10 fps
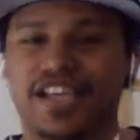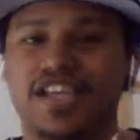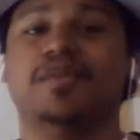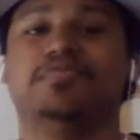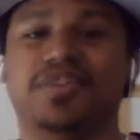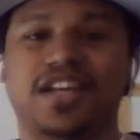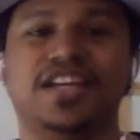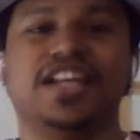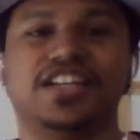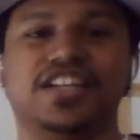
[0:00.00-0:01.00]
It played
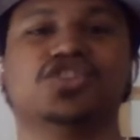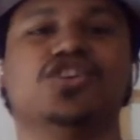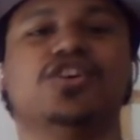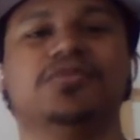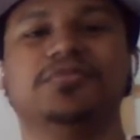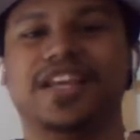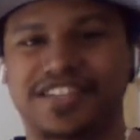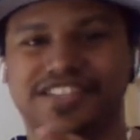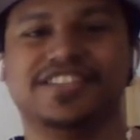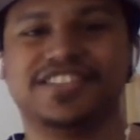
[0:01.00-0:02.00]
like a charm, and
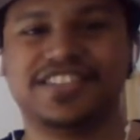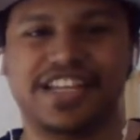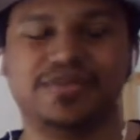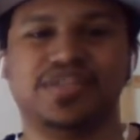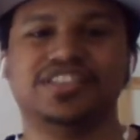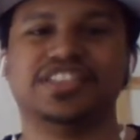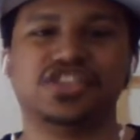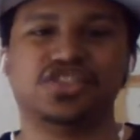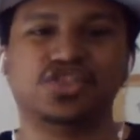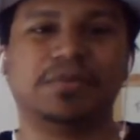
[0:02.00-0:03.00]
this looks like it plays like a
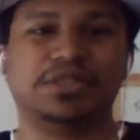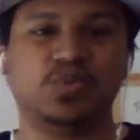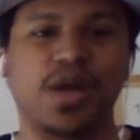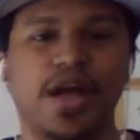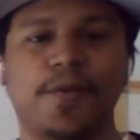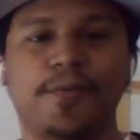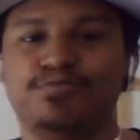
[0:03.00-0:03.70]
charm as well.